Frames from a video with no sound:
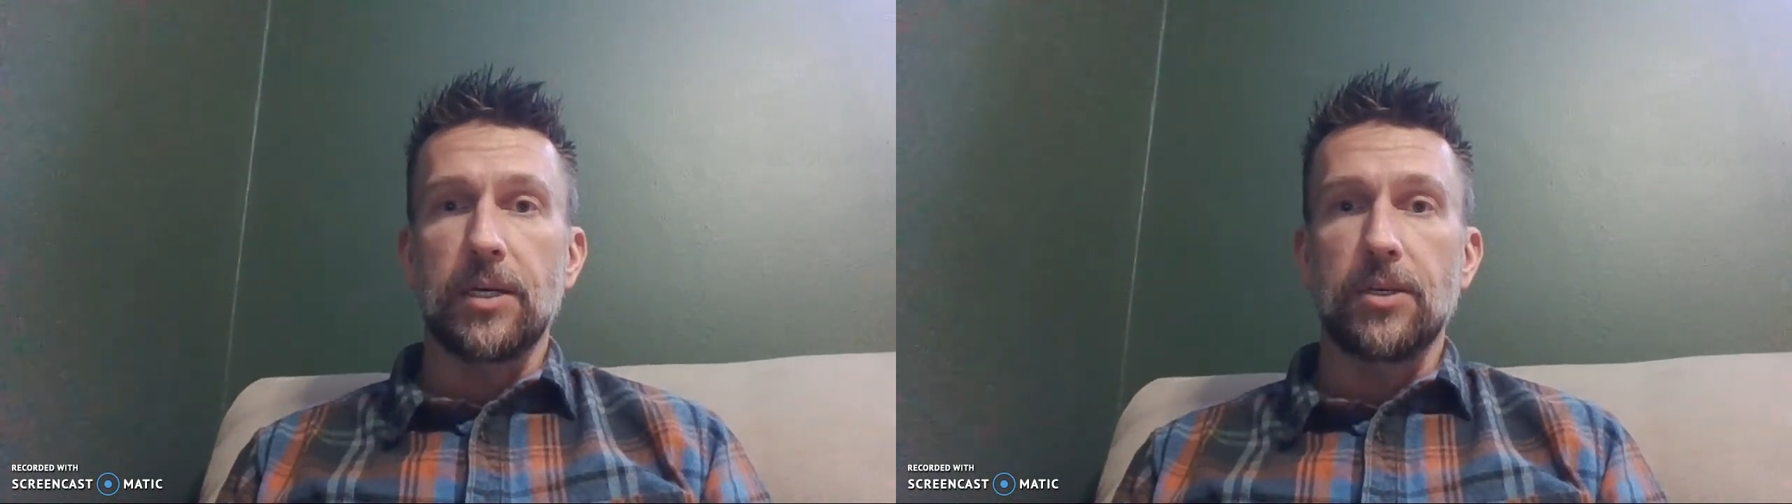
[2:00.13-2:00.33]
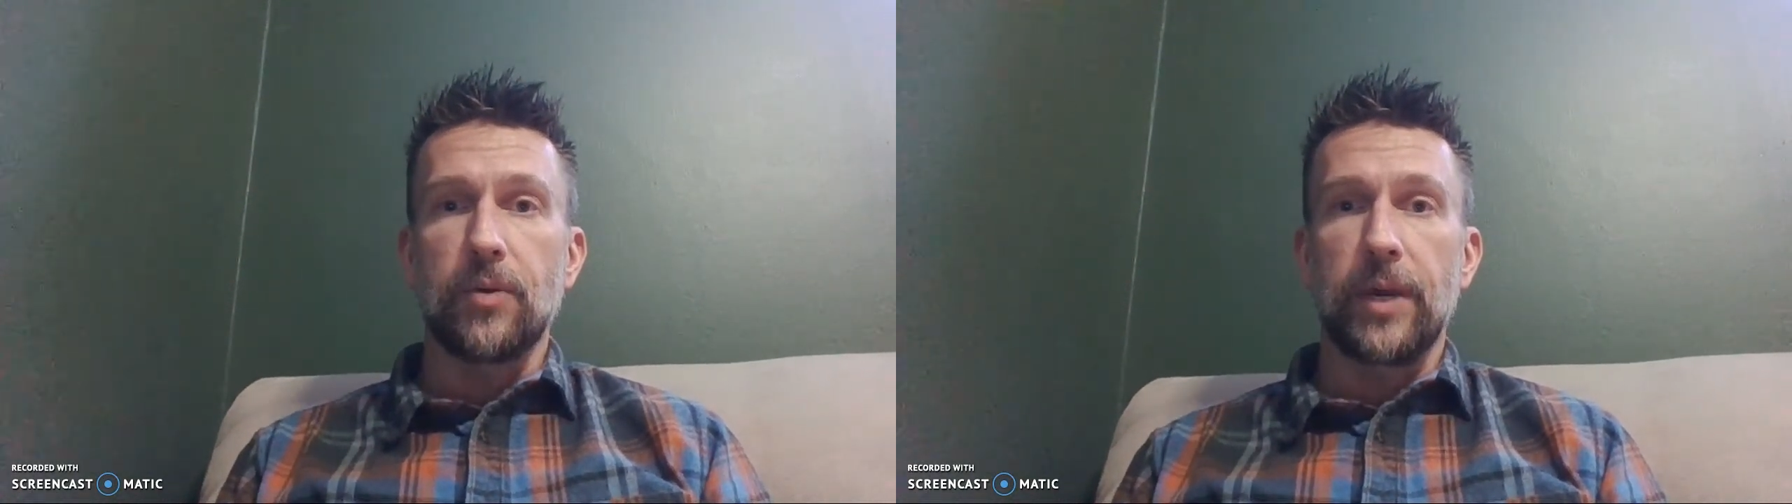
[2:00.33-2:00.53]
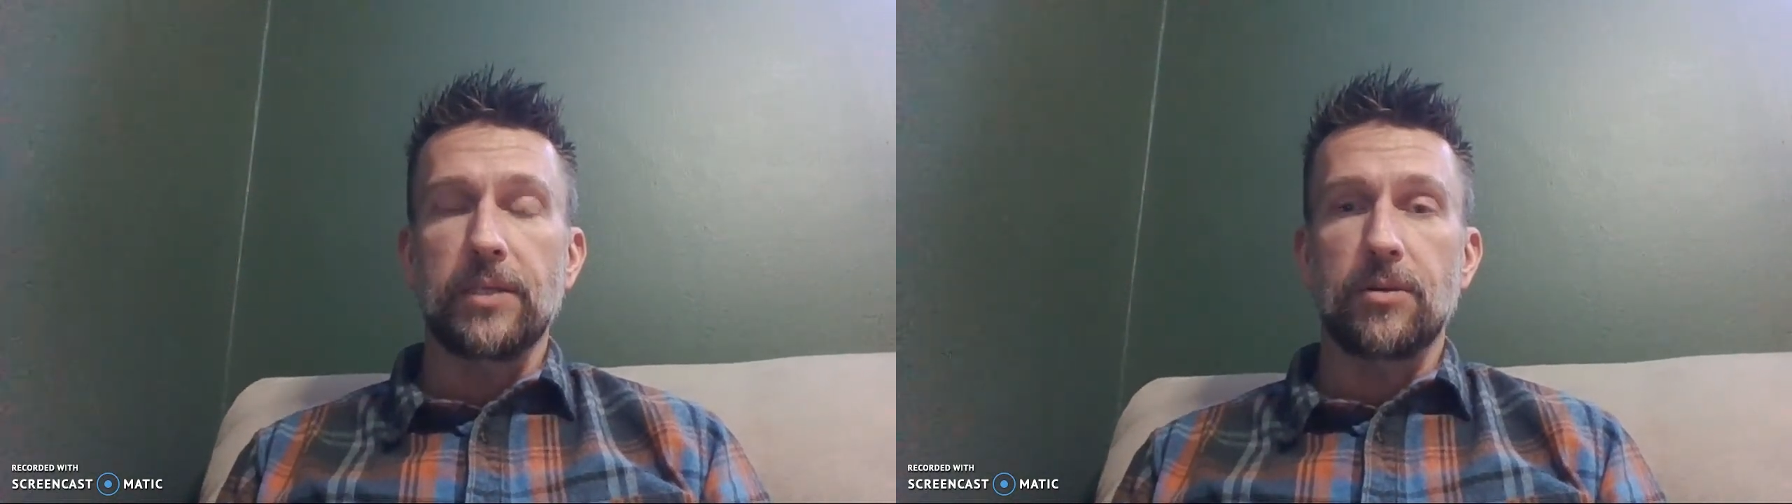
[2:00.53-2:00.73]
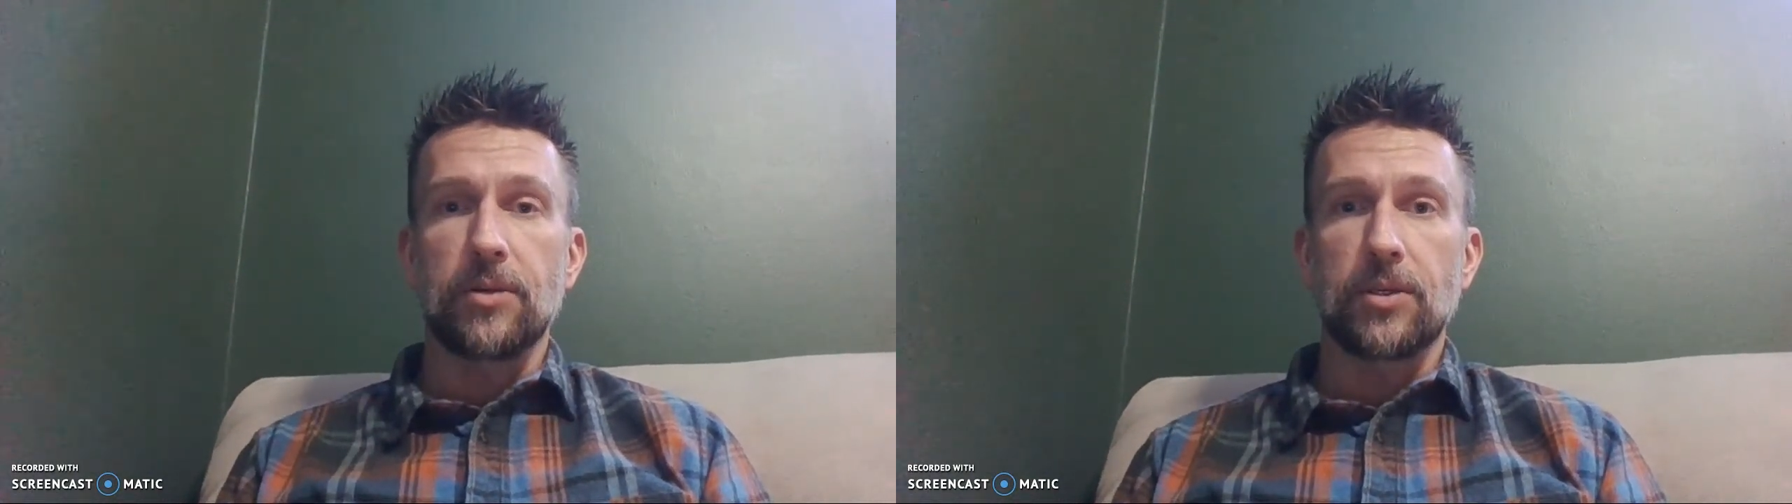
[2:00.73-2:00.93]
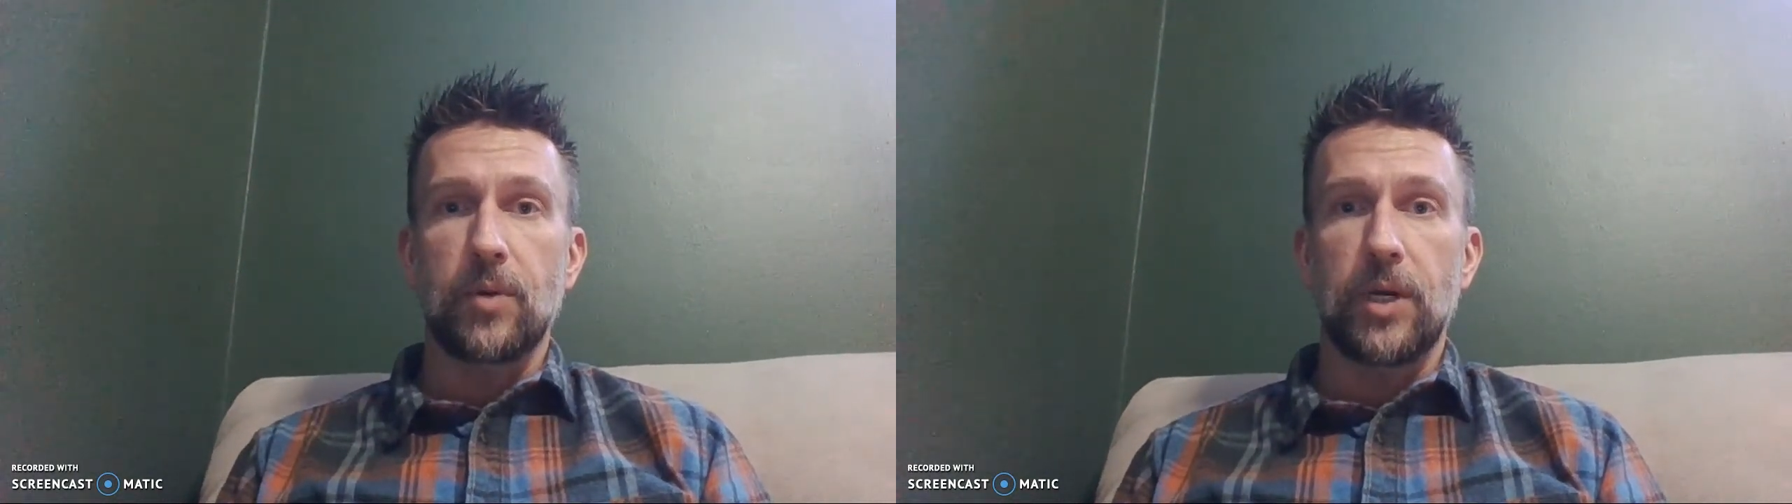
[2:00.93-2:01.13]
you answer
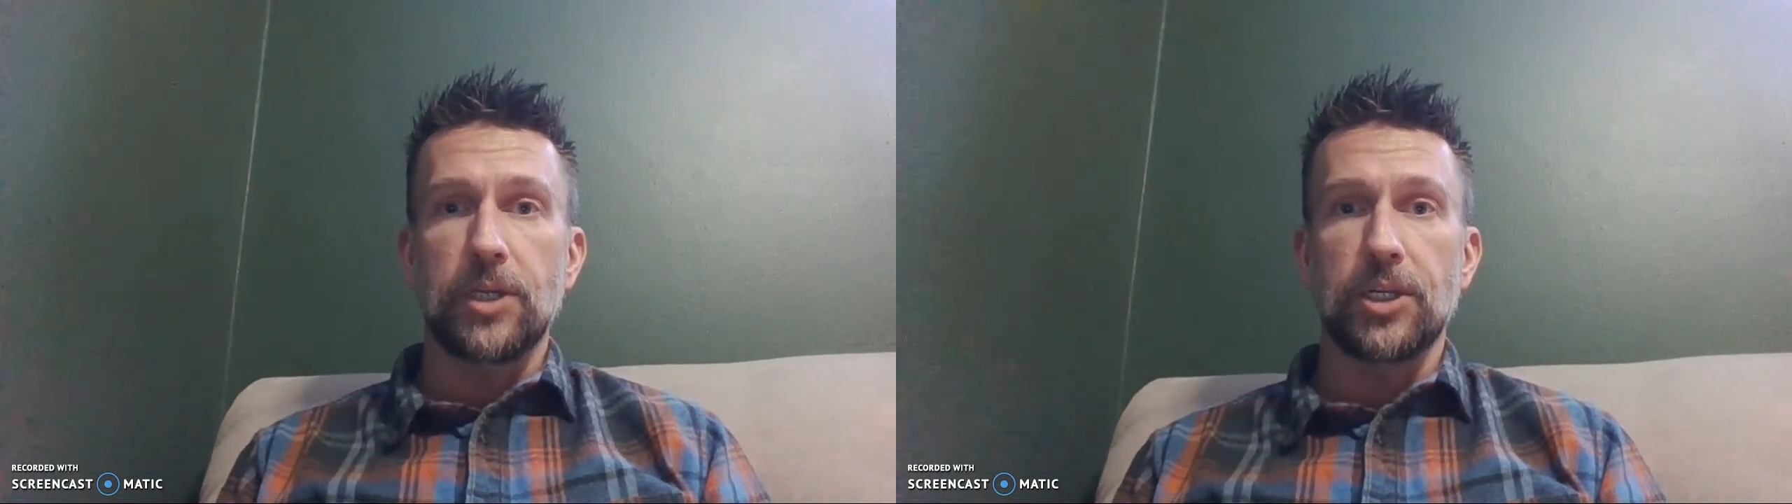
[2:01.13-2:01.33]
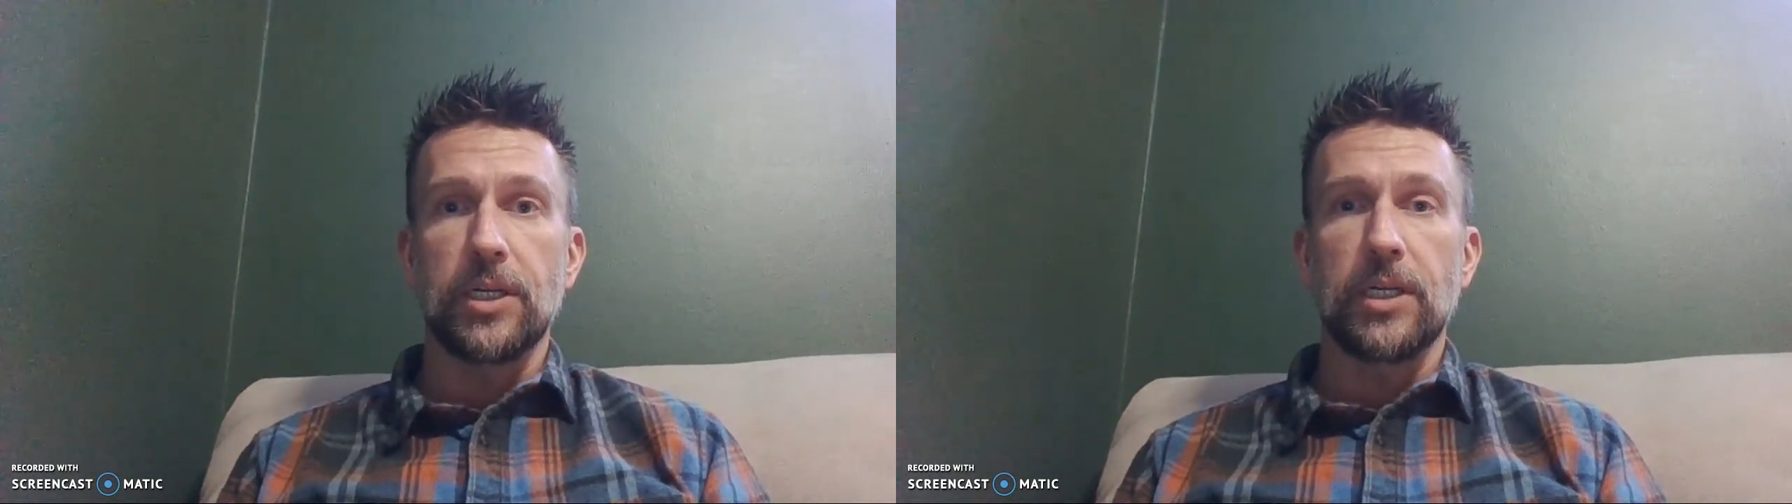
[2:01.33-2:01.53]
this question